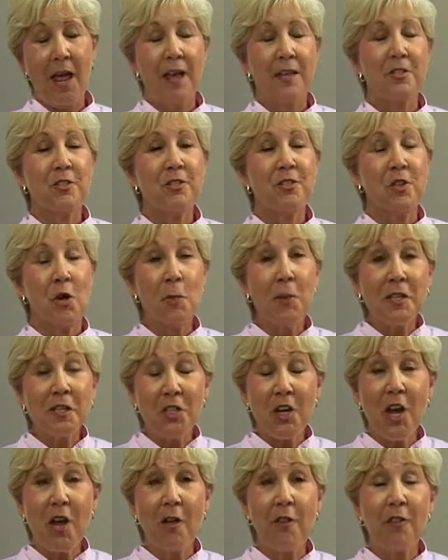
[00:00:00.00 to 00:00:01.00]
It's so much
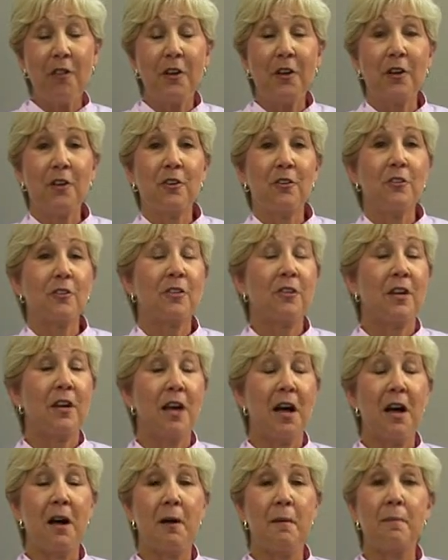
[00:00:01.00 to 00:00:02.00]
healthier
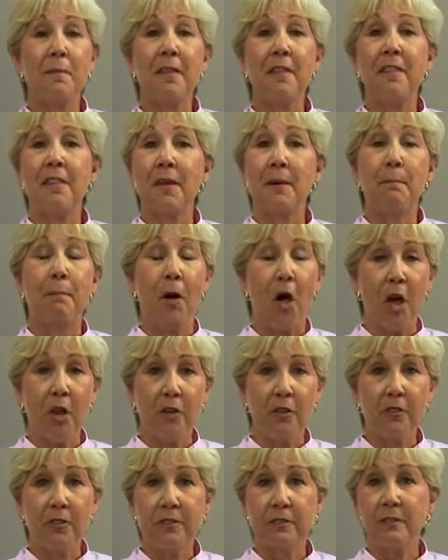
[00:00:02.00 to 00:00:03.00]
than
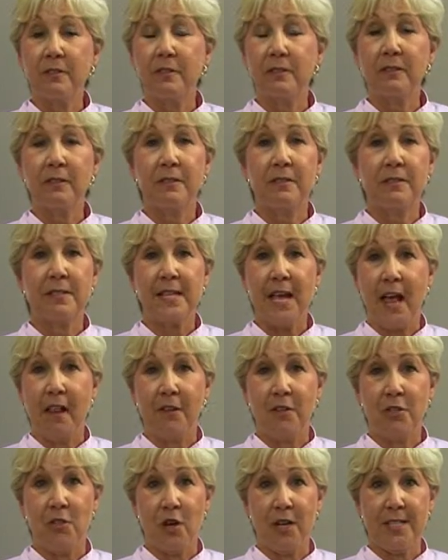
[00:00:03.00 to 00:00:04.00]
bottled
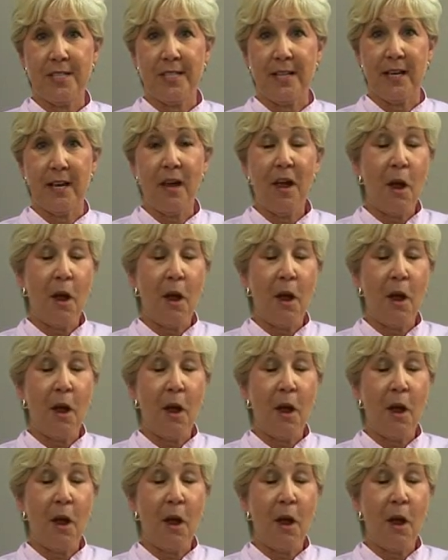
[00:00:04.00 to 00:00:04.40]
salad dressing.